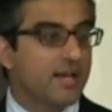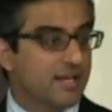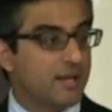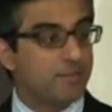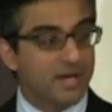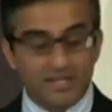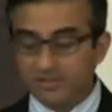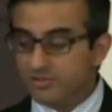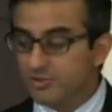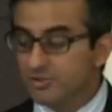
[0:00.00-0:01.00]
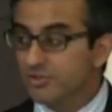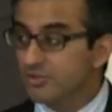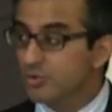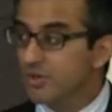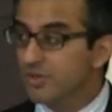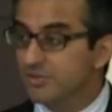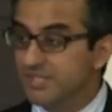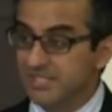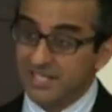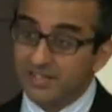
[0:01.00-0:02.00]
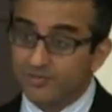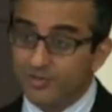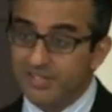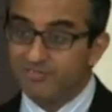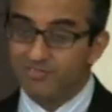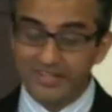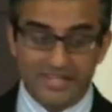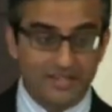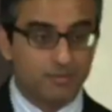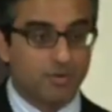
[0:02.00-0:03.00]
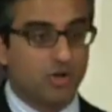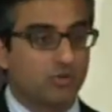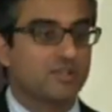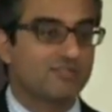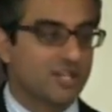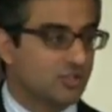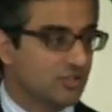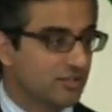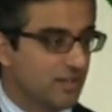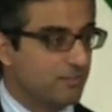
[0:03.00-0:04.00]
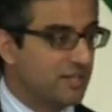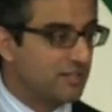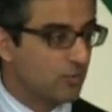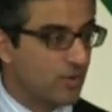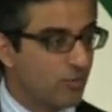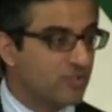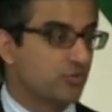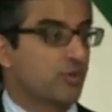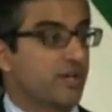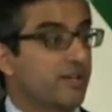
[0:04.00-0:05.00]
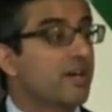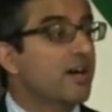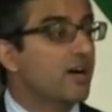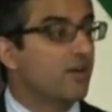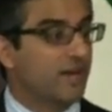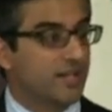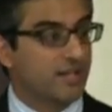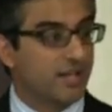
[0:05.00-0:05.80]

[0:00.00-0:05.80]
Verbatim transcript: He had many other students who were successful in fleeing the Mongol invasion and made their way westward, right?